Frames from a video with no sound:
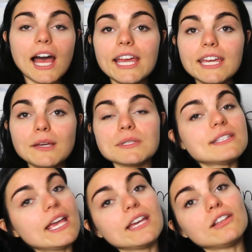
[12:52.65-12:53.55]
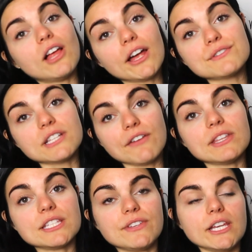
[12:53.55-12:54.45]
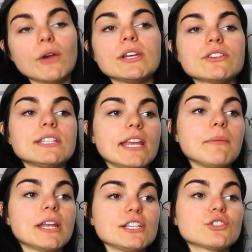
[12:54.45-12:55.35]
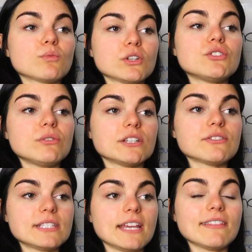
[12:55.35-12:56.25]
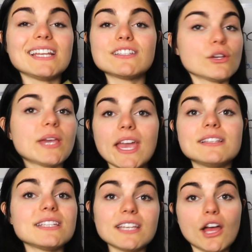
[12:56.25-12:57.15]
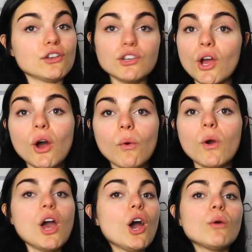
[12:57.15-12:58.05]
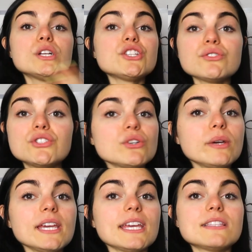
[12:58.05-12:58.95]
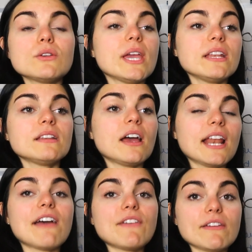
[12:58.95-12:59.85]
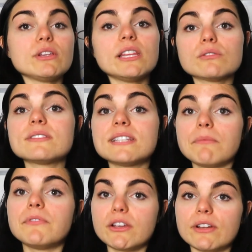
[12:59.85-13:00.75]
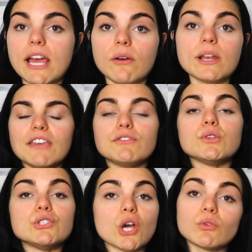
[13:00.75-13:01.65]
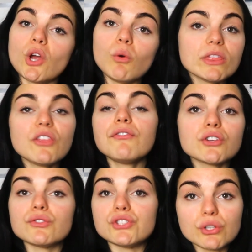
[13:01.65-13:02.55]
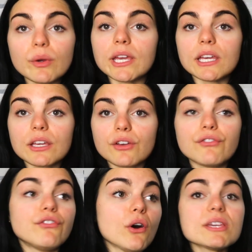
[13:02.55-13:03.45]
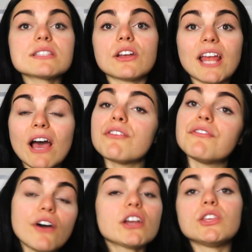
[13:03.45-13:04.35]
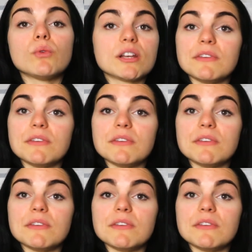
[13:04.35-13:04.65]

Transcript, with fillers: I am saying a lot of stuff in this video here today, but I just want you to understand that it's okay to not know what you're doing. It's okay to not have every little step figured out. If you don't know what the you're doing, focus on how the fuck you wanna